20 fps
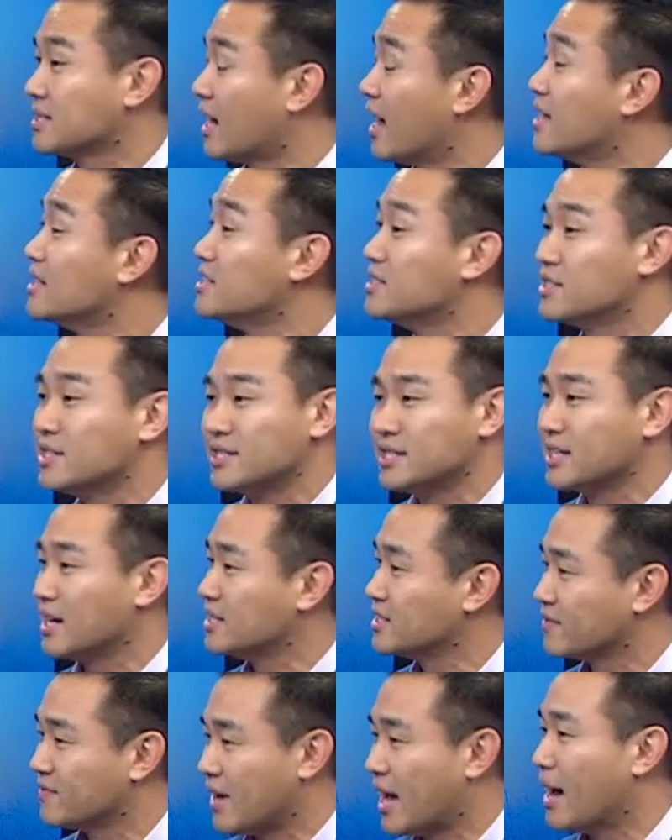tons get you and
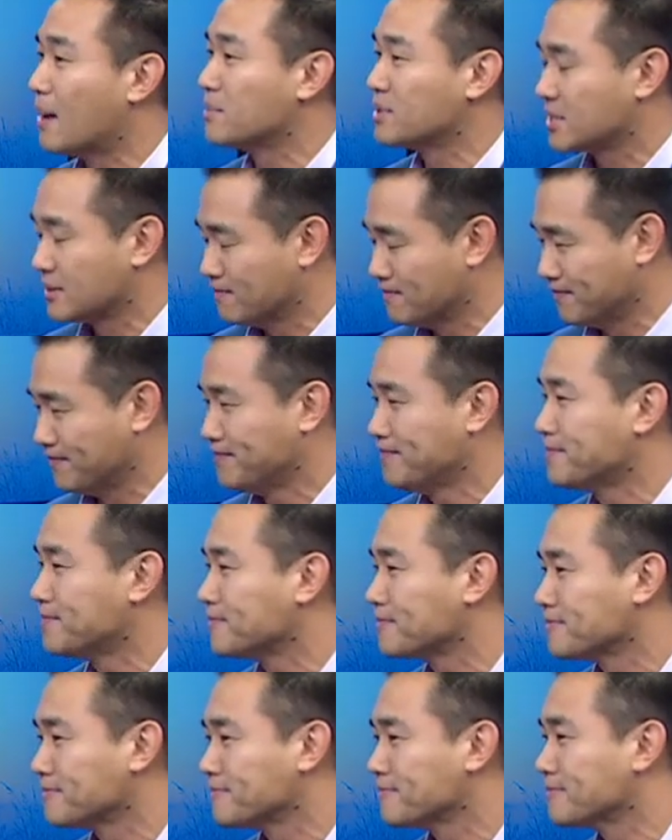tons of apps. guided mm-hmm.
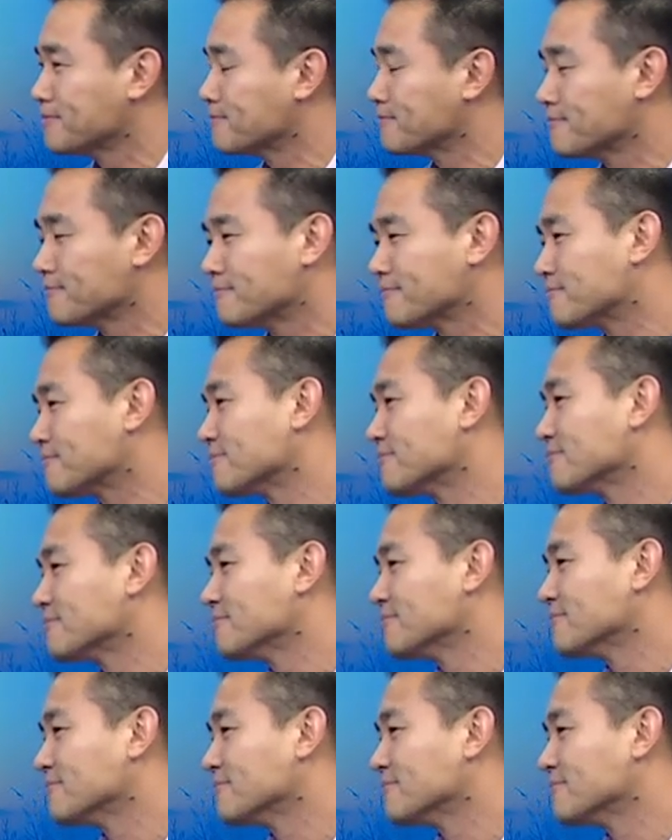meditation. Mm -hmm. Okay, and also